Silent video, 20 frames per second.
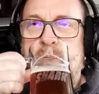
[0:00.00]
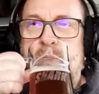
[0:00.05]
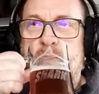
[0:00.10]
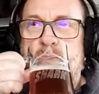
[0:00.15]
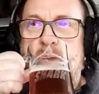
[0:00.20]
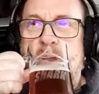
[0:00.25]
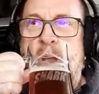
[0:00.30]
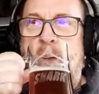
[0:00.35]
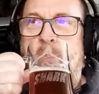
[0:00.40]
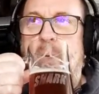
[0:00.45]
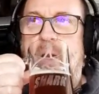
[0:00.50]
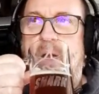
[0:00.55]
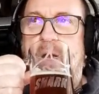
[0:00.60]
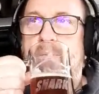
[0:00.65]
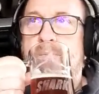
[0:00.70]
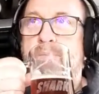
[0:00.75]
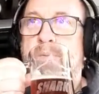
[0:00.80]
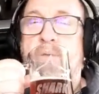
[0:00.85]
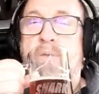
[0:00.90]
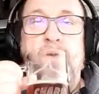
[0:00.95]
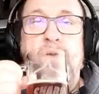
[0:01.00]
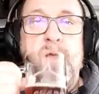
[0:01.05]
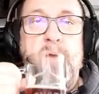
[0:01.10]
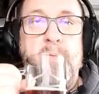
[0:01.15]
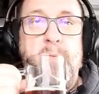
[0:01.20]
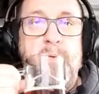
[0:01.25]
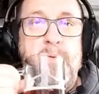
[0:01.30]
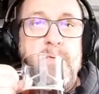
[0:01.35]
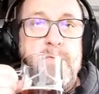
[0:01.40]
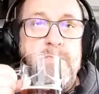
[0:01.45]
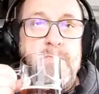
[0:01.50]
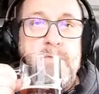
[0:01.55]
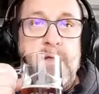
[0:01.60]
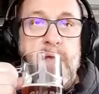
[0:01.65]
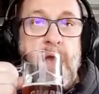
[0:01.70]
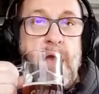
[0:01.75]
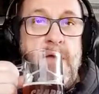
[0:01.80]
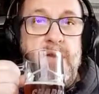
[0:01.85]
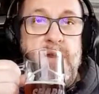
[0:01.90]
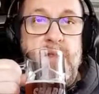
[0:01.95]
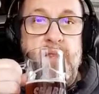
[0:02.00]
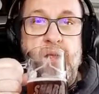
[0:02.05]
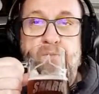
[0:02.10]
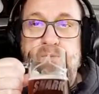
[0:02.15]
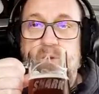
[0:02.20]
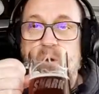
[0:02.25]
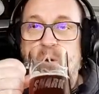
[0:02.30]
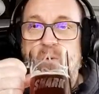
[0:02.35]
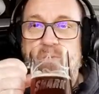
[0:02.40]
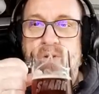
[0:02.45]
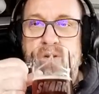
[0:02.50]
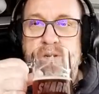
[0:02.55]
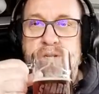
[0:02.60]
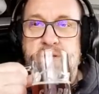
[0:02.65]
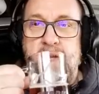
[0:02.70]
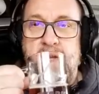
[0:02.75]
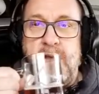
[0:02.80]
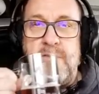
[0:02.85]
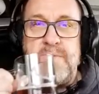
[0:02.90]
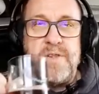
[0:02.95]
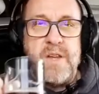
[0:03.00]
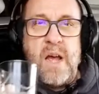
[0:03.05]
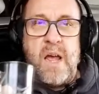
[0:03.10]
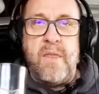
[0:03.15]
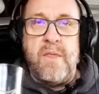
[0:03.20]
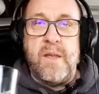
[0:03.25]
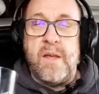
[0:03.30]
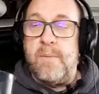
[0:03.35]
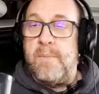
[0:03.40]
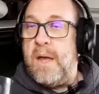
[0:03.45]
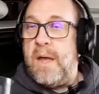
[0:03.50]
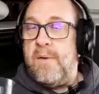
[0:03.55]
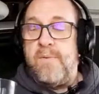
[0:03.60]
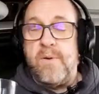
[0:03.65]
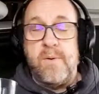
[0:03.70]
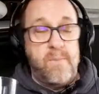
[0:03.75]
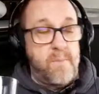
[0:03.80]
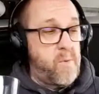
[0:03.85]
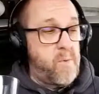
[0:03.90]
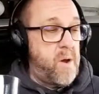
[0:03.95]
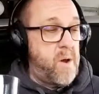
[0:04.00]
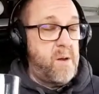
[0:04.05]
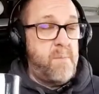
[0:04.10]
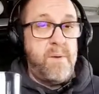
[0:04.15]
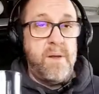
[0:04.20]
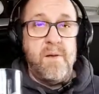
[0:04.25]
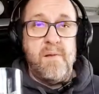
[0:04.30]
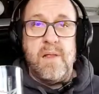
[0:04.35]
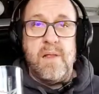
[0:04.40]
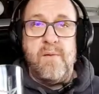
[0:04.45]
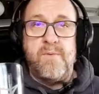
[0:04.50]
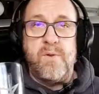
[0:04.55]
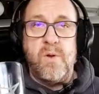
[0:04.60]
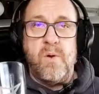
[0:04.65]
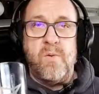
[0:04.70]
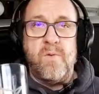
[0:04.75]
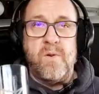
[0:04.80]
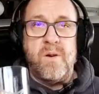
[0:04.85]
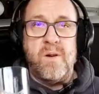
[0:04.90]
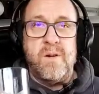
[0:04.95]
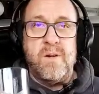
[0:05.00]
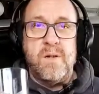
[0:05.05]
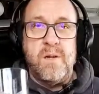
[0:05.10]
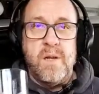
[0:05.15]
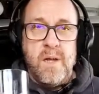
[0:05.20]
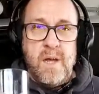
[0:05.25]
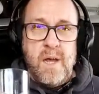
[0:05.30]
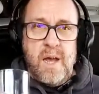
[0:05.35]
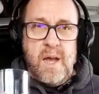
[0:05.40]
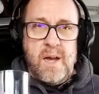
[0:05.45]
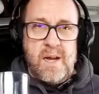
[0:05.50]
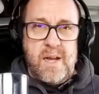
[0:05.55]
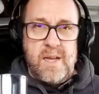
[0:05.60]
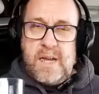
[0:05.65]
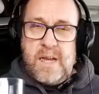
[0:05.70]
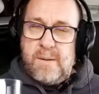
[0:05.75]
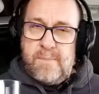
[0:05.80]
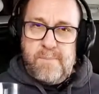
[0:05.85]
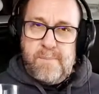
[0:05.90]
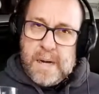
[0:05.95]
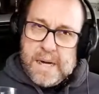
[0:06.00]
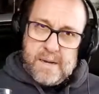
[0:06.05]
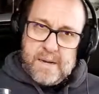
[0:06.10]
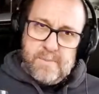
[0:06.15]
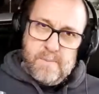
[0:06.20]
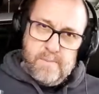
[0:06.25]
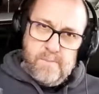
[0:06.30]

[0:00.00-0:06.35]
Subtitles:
that way I definitely won't have any left over, because I think I'm gonna have quite a bit of leftover, because I'm bringing